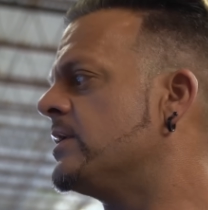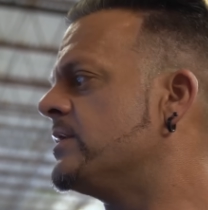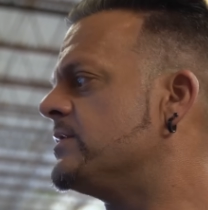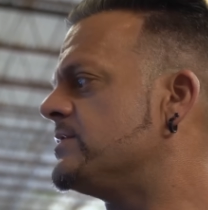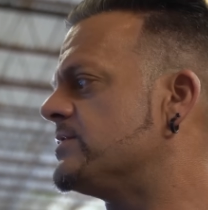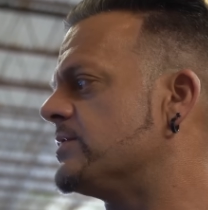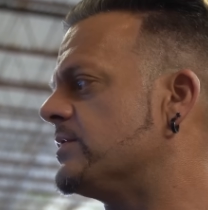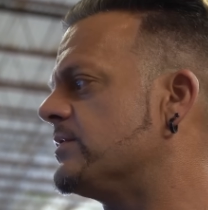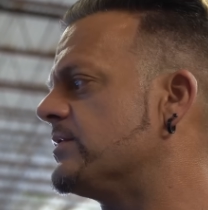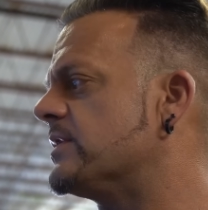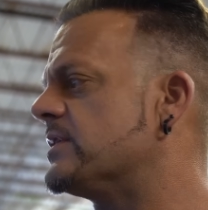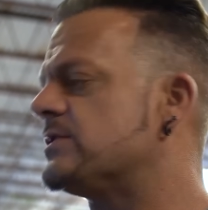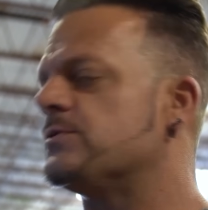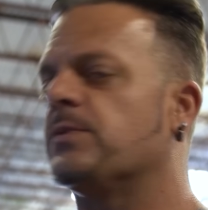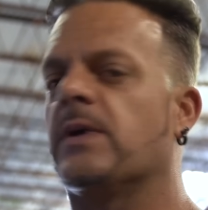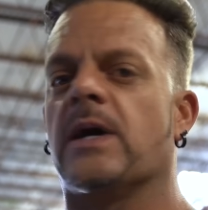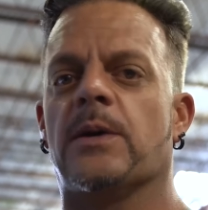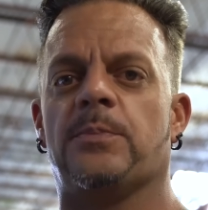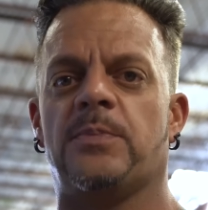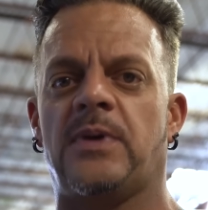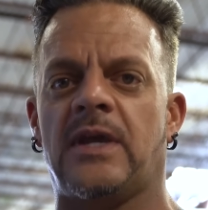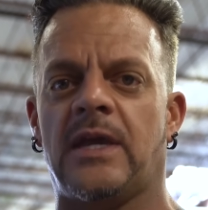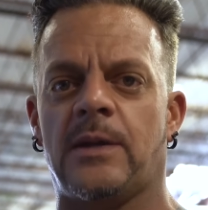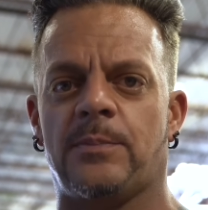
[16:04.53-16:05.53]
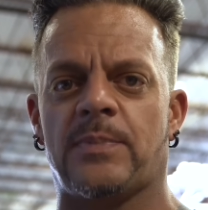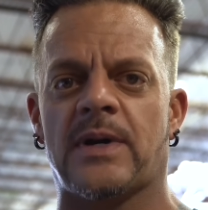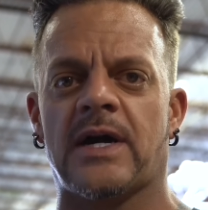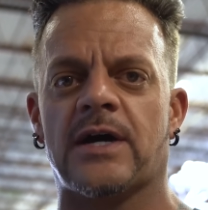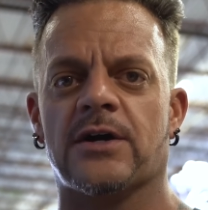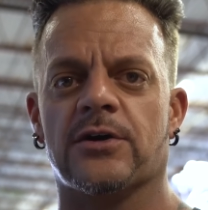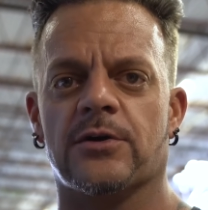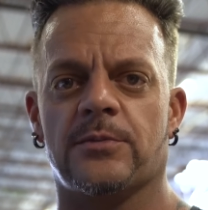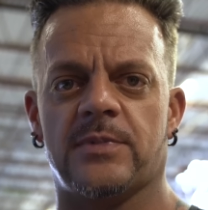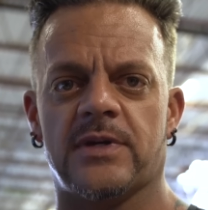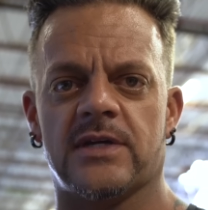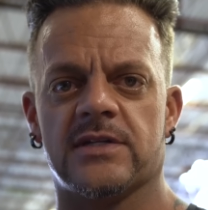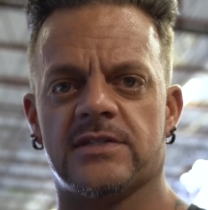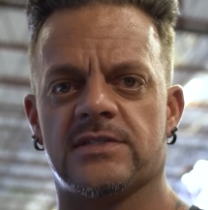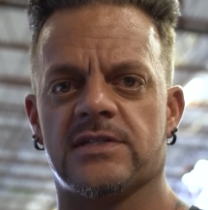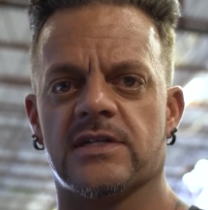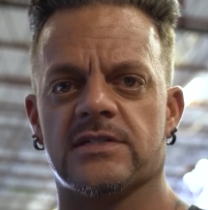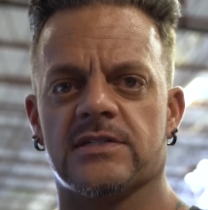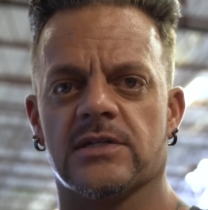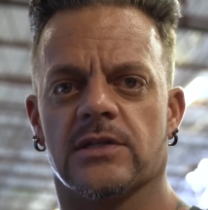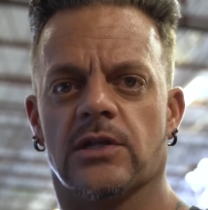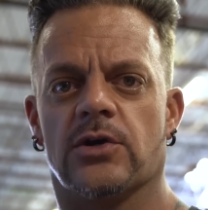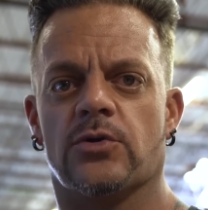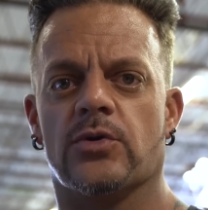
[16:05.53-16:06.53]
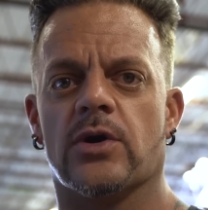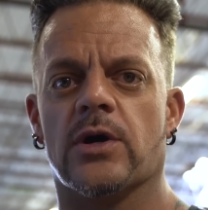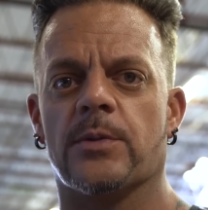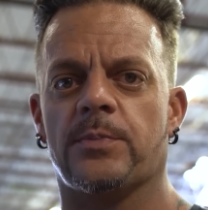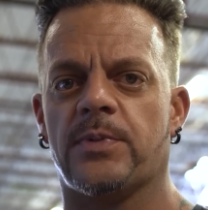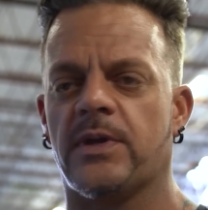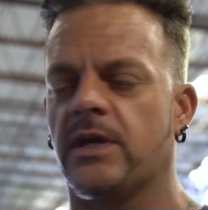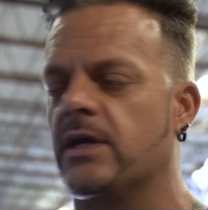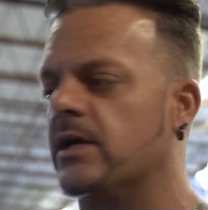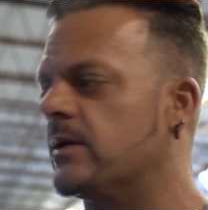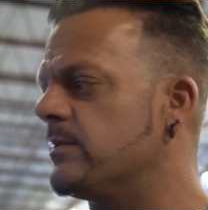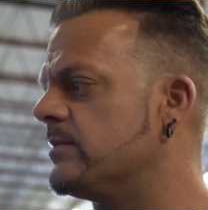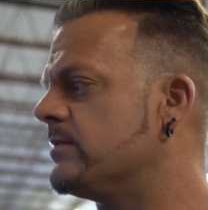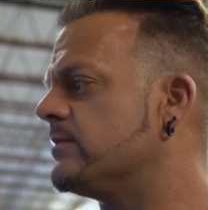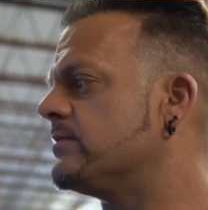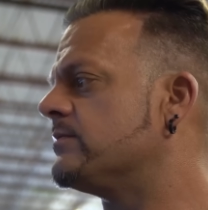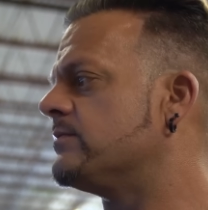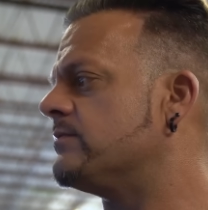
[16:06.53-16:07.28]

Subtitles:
So that's why peak power will be at such a low RPM.